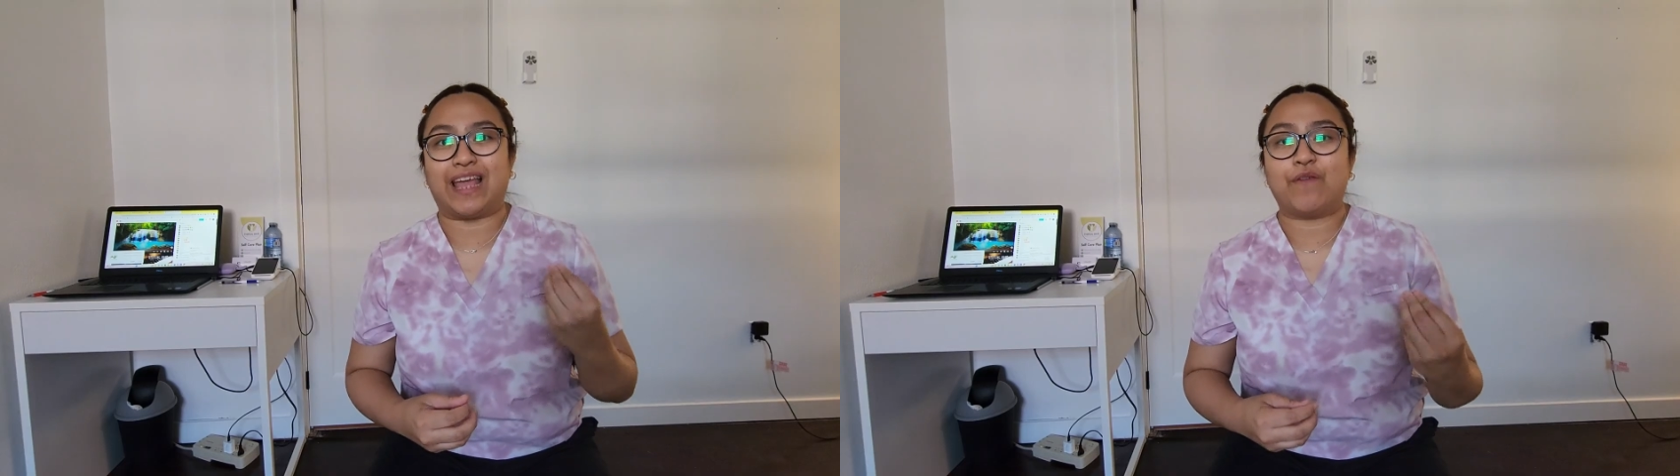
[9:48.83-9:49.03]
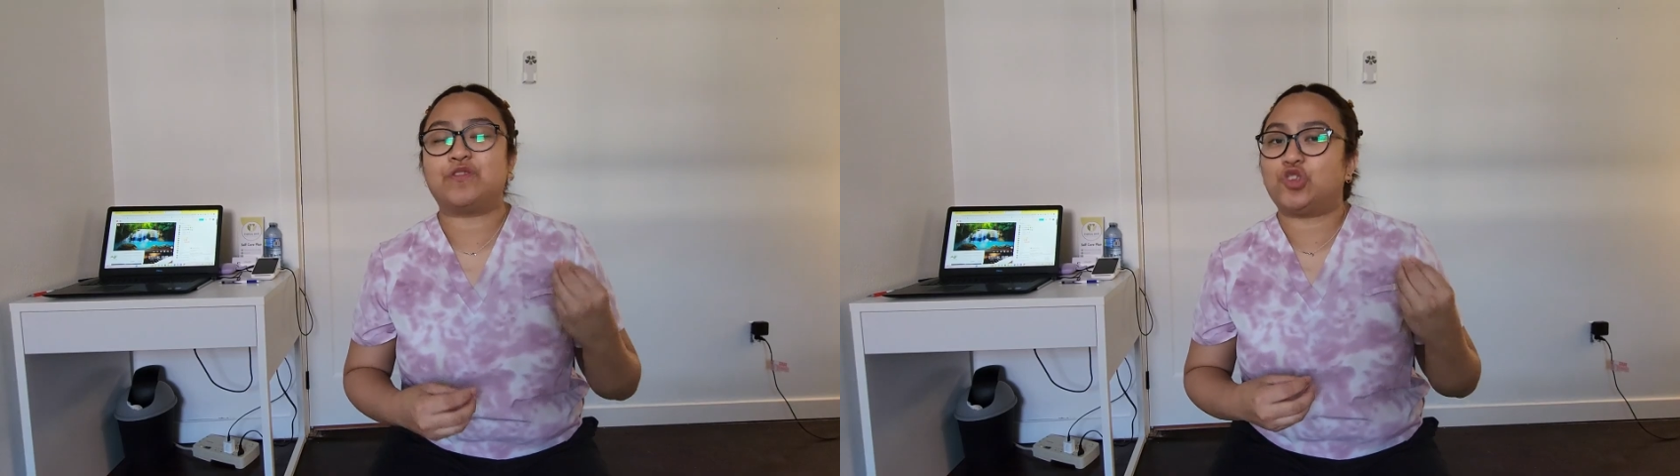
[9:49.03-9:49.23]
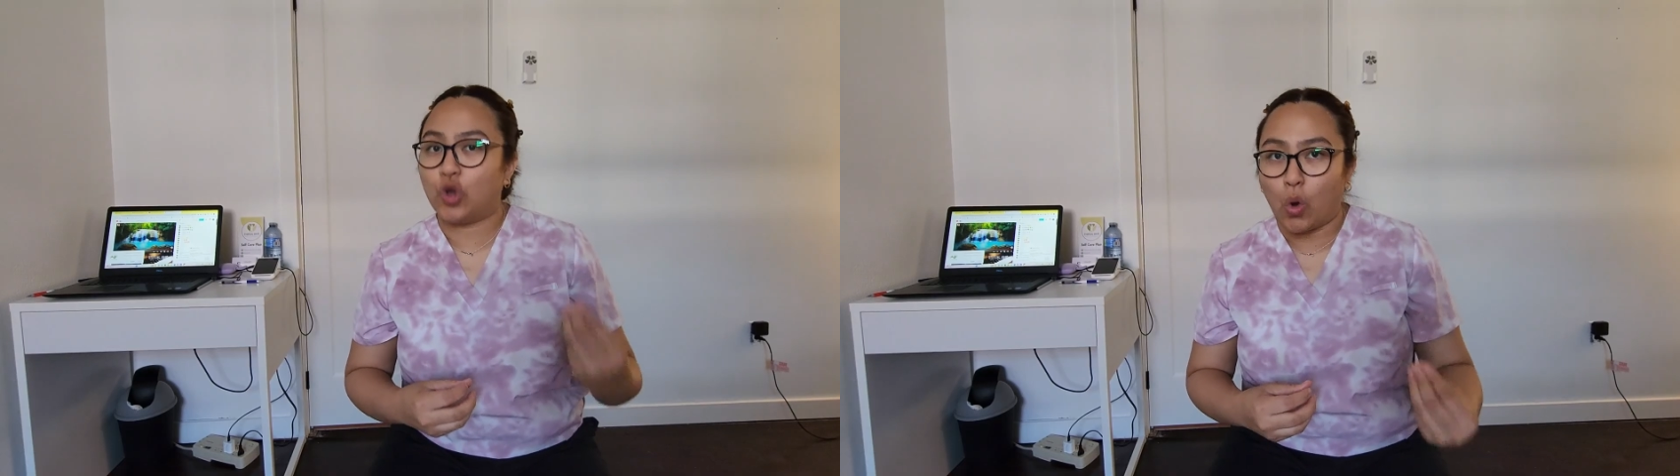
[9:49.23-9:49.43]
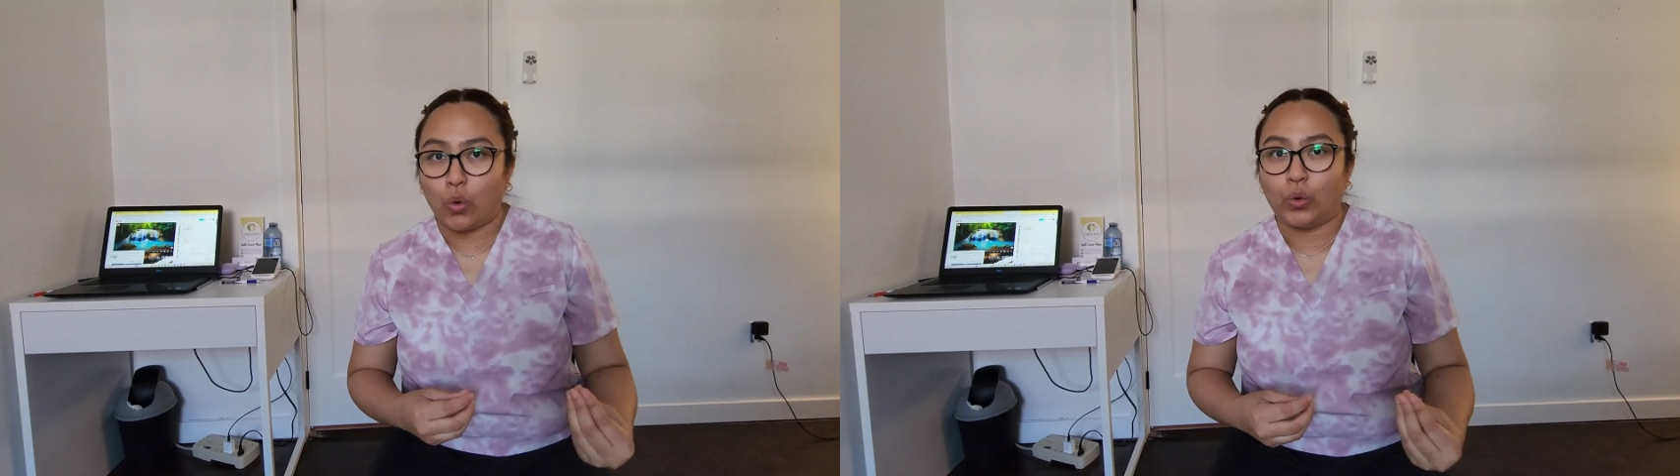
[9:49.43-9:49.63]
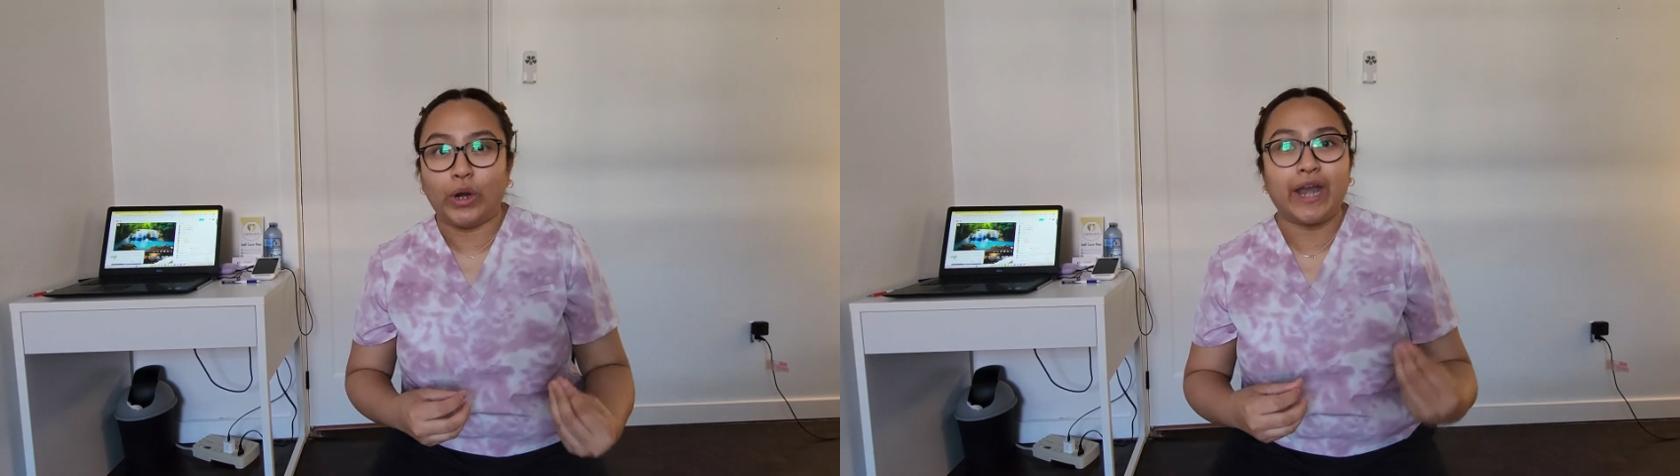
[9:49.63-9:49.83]
if
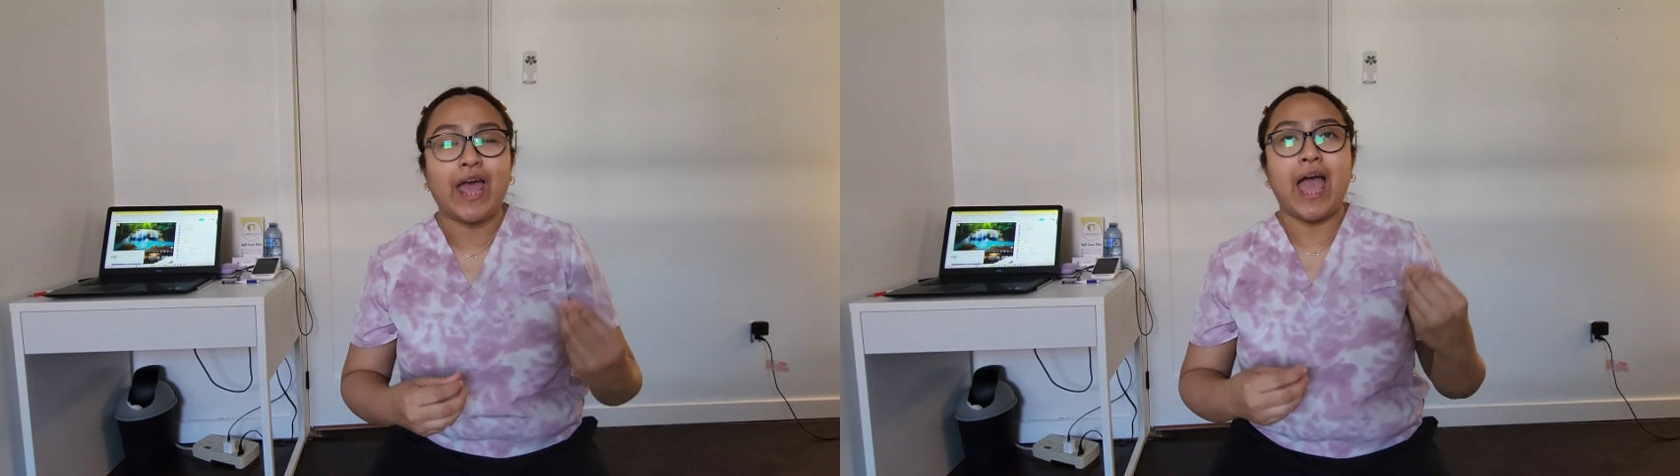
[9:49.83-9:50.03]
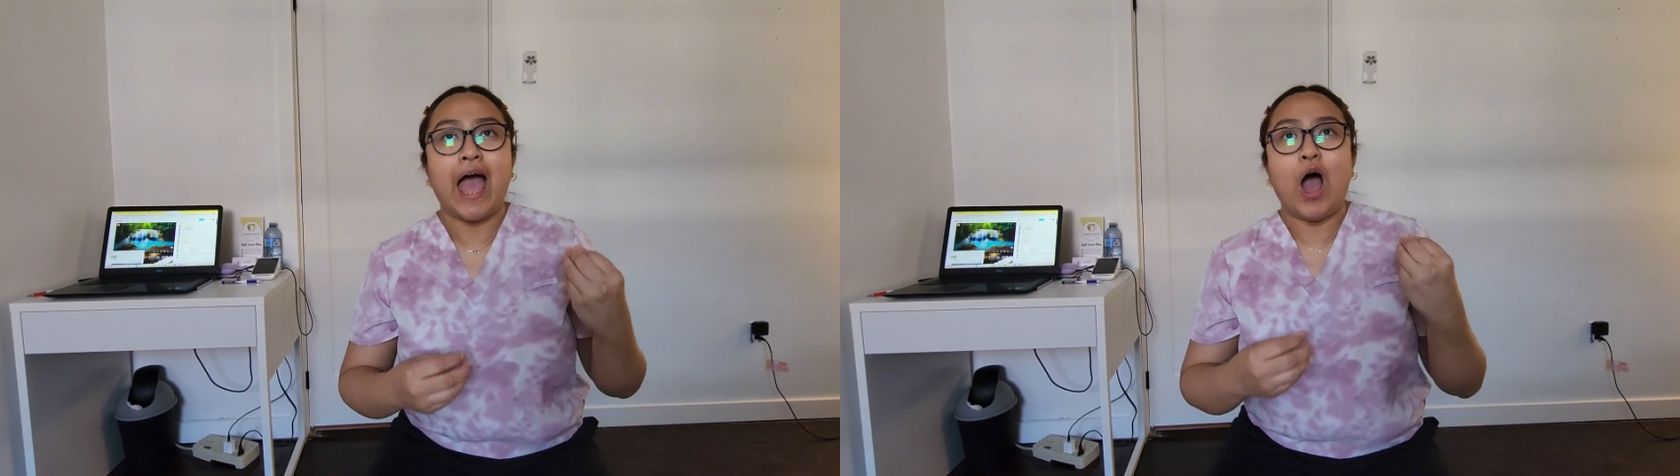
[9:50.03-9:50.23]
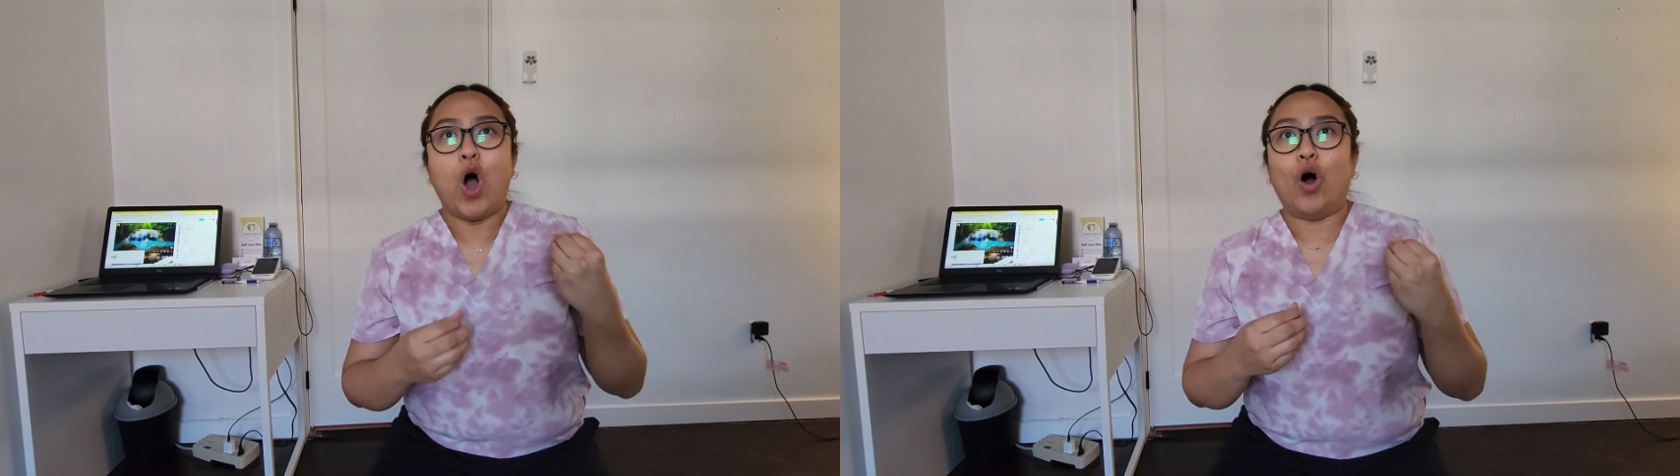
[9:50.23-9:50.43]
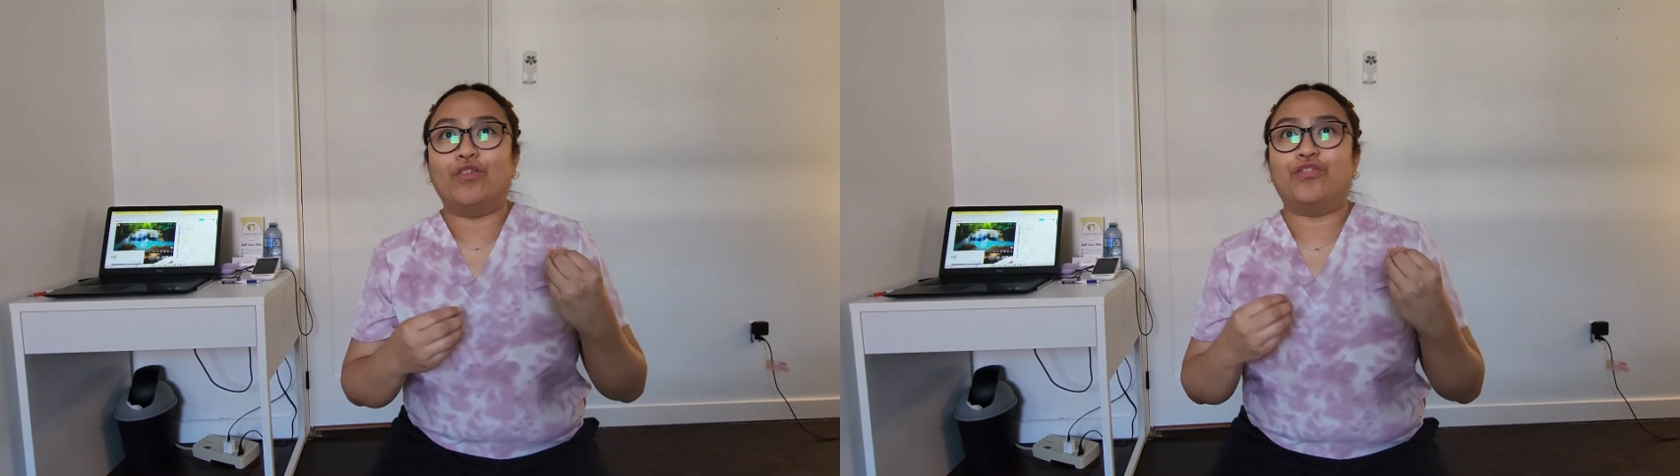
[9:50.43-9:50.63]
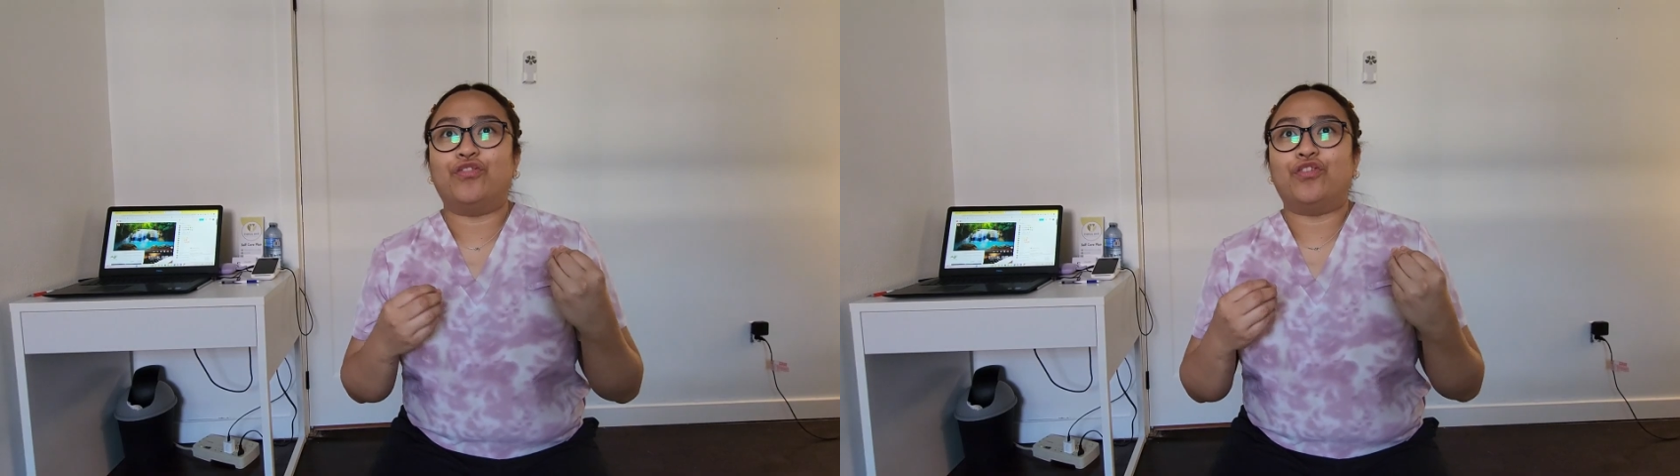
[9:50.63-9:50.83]
zone of,